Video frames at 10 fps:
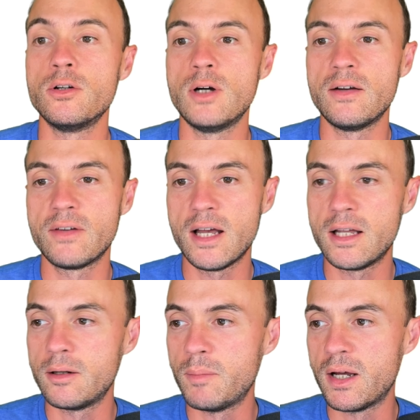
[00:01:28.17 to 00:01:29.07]
I've
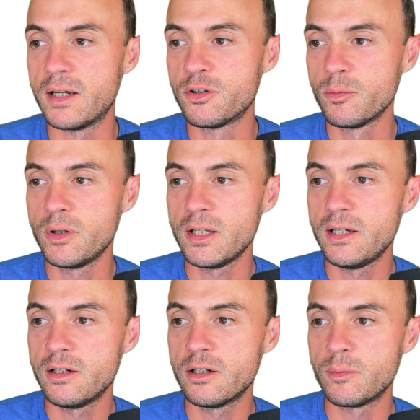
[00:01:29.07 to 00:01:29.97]
got my terminal
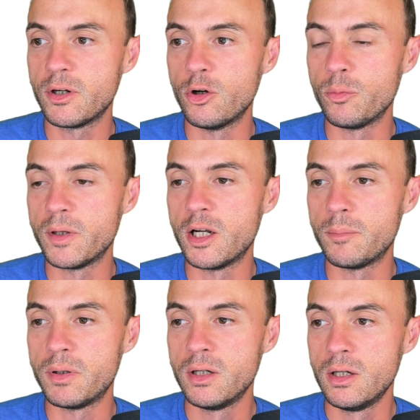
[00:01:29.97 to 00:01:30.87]
here. I'm going to open
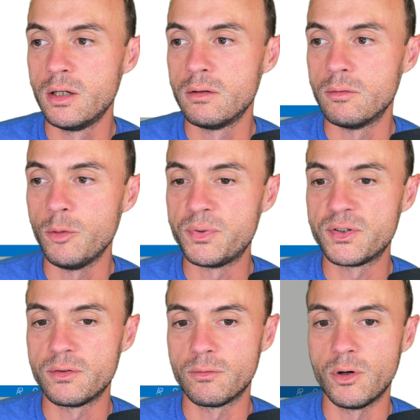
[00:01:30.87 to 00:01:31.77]
up. Oops,
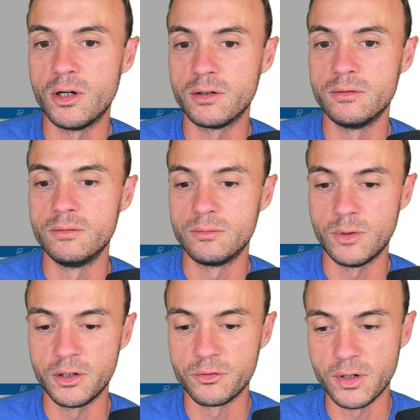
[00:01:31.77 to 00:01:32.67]
wrong
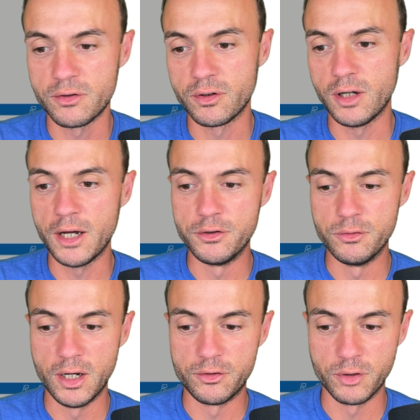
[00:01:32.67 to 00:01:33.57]
directory. I do
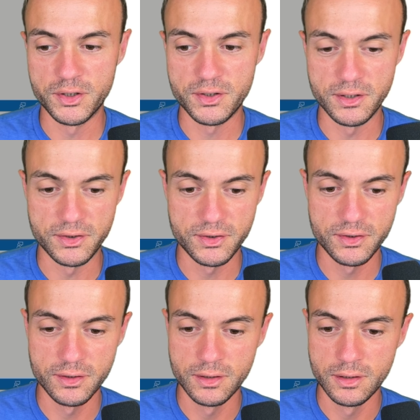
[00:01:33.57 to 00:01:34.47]
not trust this.
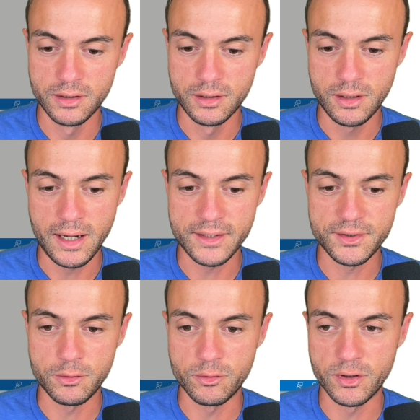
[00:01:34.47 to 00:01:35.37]
I guess I
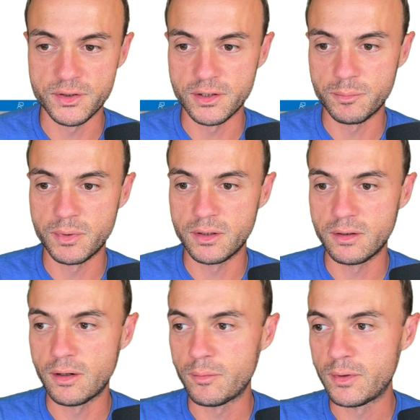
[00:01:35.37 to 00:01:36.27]
do trust this, but
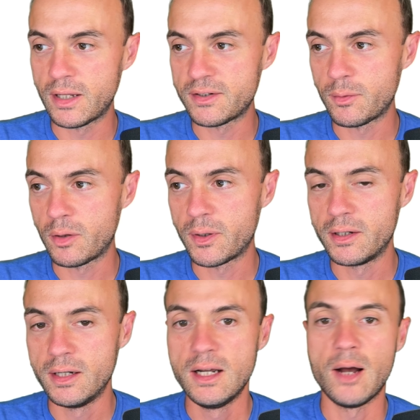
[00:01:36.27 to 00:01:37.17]
no, that's not what I want.
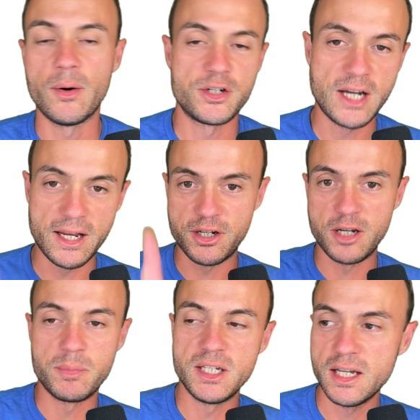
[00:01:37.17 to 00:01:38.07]
I want
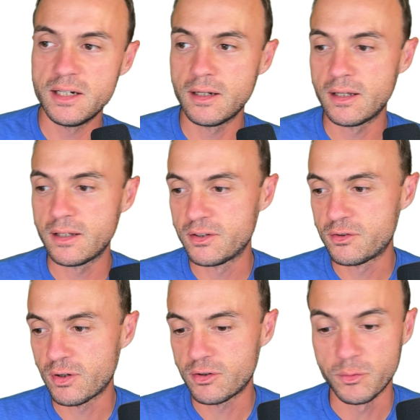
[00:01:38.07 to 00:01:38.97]
chat.jpn. This
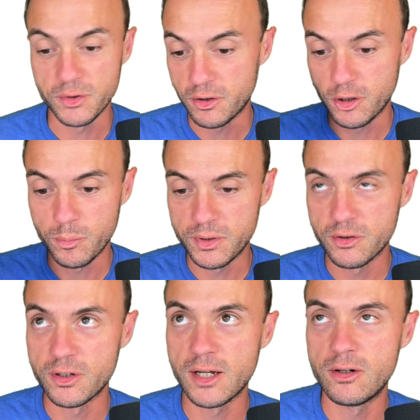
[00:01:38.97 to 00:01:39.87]
directory was already open, turned
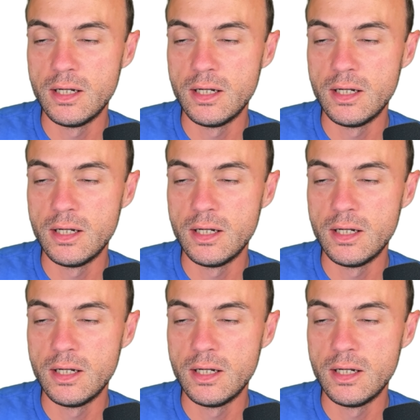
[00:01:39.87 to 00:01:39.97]
out.